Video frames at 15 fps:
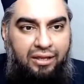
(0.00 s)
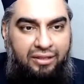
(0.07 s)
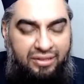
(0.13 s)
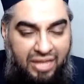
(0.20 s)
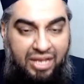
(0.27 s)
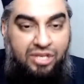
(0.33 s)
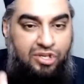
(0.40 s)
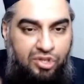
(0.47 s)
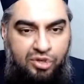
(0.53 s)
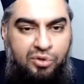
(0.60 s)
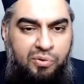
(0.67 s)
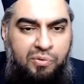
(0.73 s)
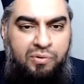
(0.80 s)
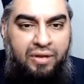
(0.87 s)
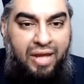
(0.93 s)
than
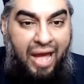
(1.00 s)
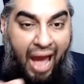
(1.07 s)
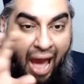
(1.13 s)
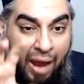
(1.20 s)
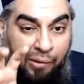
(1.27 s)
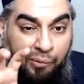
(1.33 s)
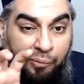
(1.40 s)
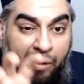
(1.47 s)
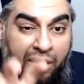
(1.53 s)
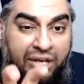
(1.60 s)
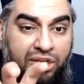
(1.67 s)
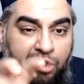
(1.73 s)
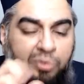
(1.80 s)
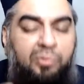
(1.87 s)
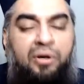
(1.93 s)
you at
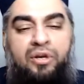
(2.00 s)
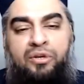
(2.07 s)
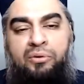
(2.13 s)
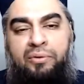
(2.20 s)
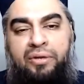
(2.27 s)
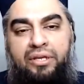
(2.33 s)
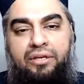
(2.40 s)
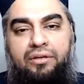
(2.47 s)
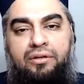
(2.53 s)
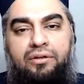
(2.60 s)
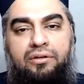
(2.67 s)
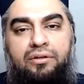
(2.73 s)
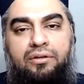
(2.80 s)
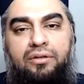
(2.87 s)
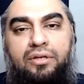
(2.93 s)
what you are doing.
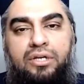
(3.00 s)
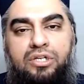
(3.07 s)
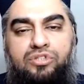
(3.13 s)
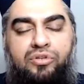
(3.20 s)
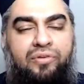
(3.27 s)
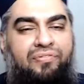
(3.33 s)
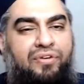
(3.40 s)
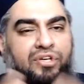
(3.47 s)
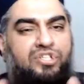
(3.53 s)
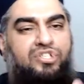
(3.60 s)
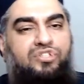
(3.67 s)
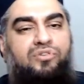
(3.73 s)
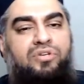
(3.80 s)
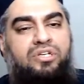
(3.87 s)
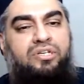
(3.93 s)
So if you're a
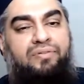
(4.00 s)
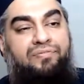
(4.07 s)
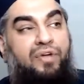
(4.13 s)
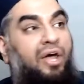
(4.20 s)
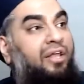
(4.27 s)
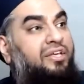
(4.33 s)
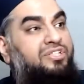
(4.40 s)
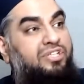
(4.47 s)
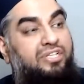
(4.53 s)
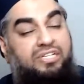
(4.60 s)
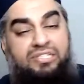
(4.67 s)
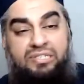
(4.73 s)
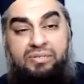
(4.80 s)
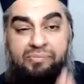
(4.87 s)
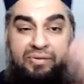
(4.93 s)
student of knowledge, it
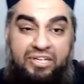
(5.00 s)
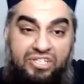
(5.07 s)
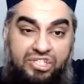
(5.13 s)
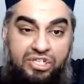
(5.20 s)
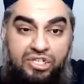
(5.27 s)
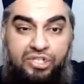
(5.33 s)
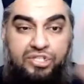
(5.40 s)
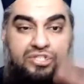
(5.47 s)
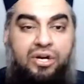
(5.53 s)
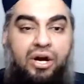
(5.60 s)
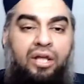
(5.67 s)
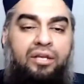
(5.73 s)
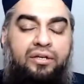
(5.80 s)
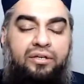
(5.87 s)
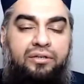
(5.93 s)
needs to be a senior
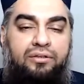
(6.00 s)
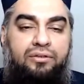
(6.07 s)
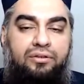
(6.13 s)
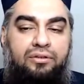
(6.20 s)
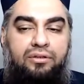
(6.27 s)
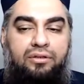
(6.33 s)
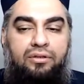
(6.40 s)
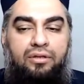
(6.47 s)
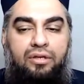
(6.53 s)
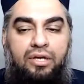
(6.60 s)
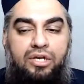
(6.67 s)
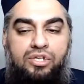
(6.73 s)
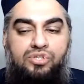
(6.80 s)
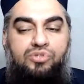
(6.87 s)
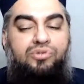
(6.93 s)
scholar.
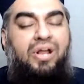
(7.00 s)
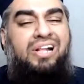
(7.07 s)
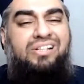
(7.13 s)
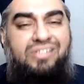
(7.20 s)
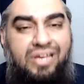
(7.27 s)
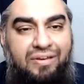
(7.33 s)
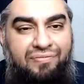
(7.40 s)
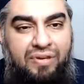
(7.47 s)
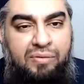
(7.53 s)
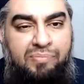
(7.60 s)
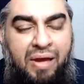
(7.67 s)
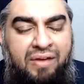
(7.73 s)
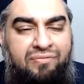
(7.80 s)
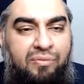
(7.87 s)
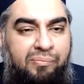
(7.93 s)
Do not take
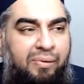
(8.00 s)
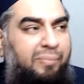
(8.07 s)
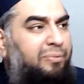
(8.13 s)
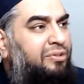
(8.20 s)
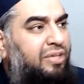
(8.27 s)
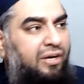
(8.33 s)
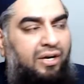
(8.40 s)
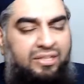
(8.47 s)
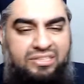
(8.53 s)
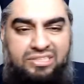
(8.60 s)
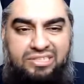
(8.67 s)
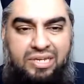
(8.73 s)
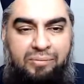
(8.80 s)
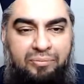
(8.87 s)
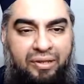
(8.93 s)
feedback from people that are at
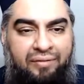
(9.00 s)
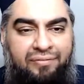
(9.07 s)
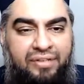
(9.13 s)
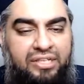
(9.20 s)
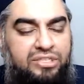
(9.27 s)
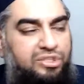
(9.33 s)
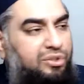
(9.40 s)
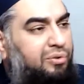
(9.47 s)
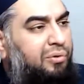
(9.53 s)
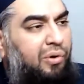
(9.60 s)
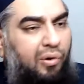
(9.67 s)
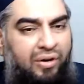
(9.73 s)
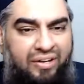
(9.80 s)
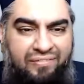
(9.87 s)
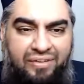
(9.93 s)
the same level as you
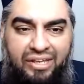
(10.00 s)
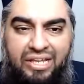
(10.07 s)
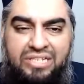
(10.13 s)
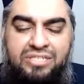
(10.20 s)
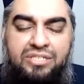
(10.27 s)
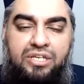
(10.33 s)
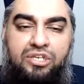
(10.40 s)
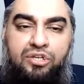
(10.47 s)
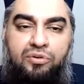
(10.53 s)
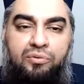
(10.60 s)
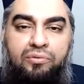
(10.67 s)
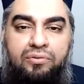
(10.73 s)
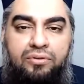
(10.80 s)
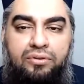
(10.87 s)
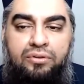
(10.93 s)
or even less than you.